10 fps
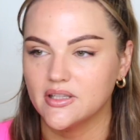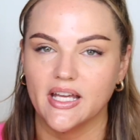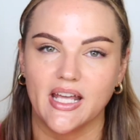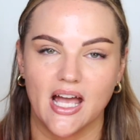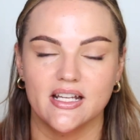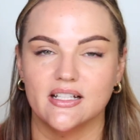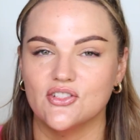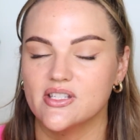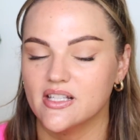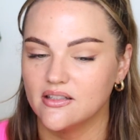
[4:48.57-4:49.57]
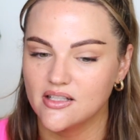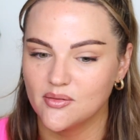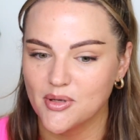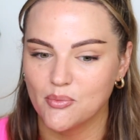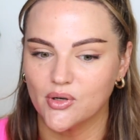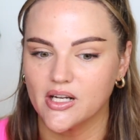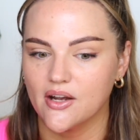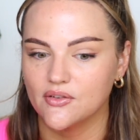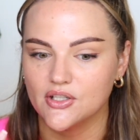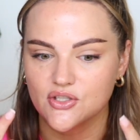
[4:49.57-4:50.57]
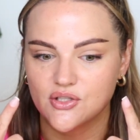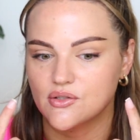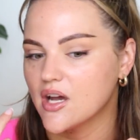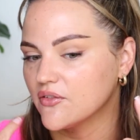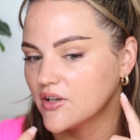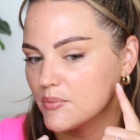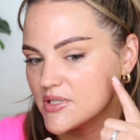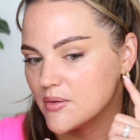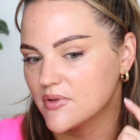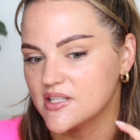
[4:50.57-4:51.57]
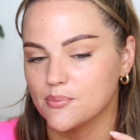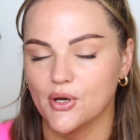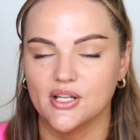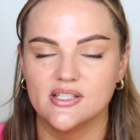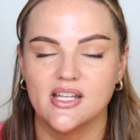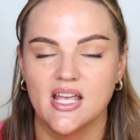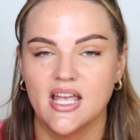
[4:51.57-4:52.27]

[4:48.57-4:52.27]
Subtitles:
like adding just a little bit more coverage to cover up some of the spots